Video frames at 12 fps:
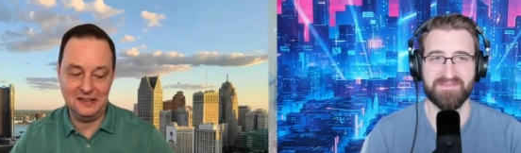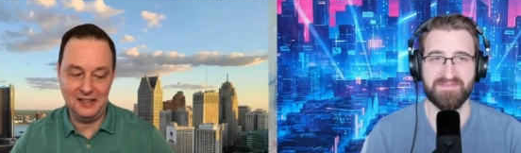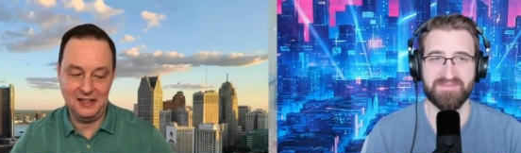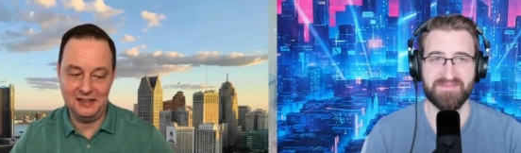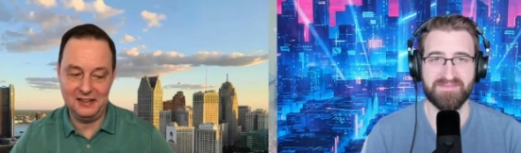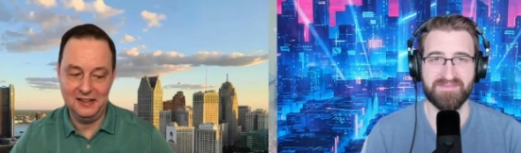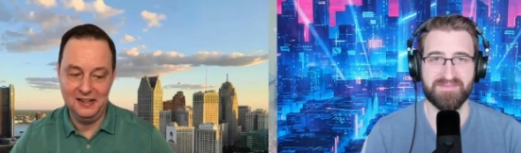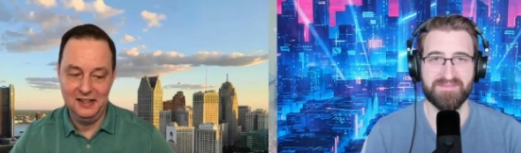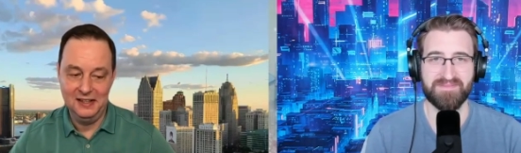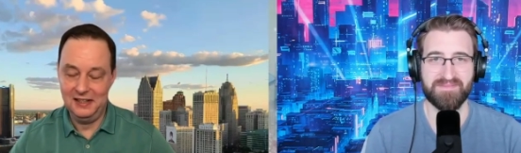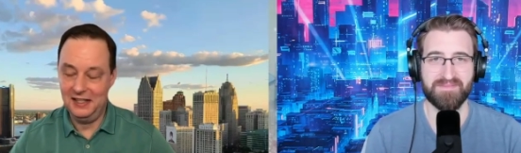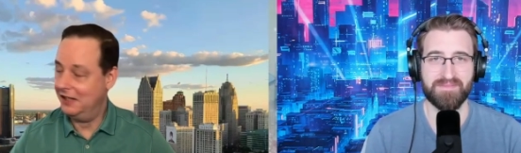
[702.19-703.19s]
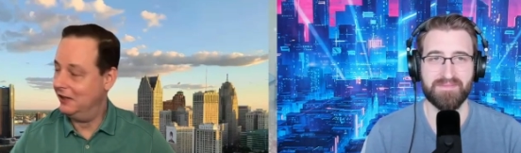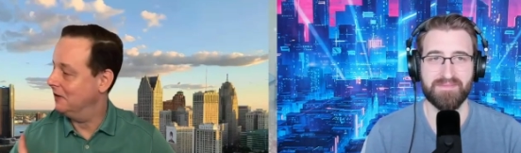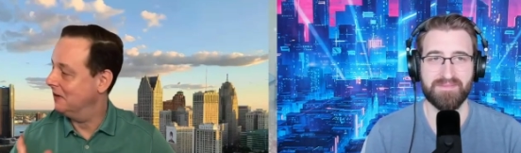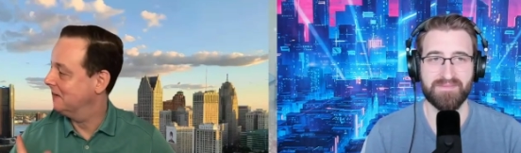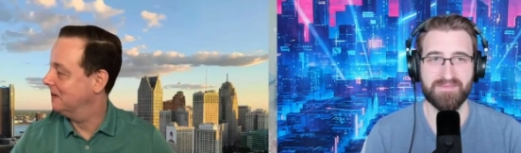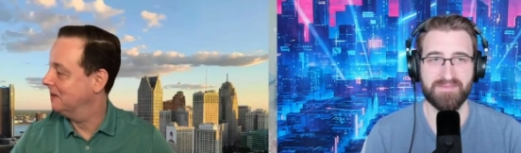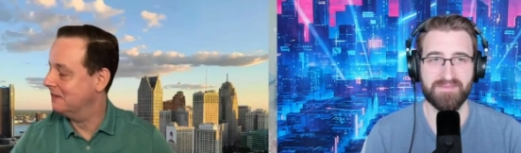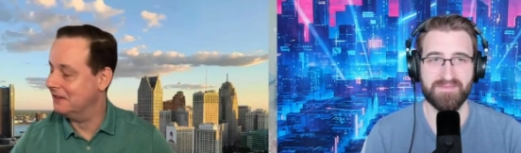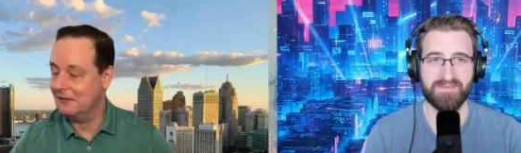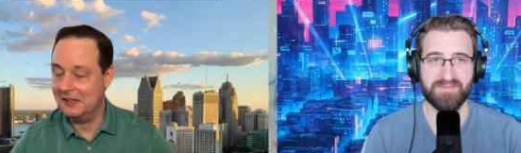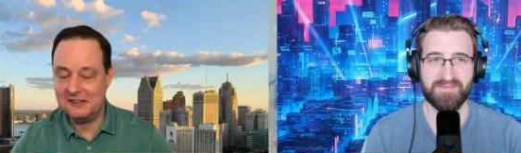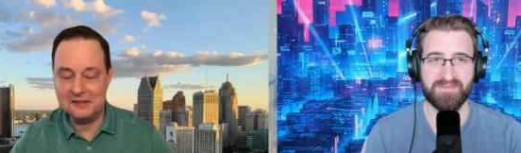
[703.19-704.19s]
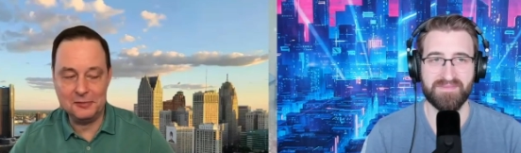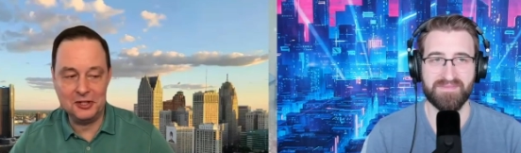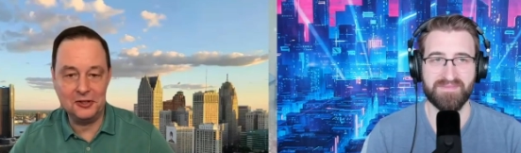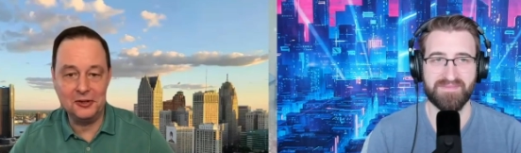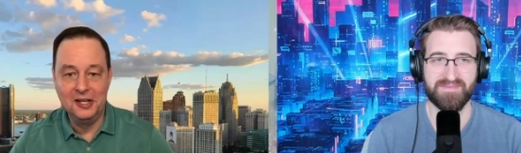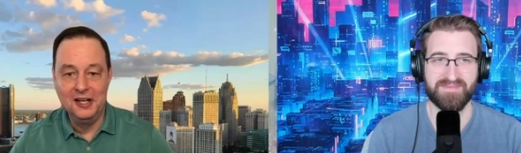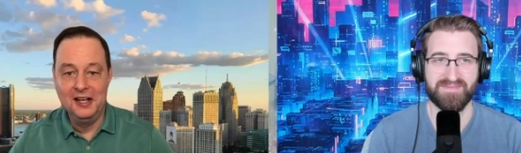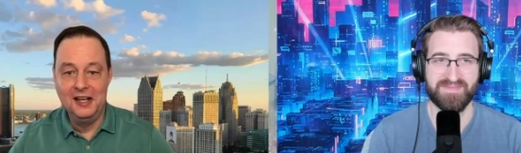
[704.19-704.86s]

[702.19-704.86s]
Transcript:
Speaker 1: Uh, like I know the sun is going to rise tomorrow.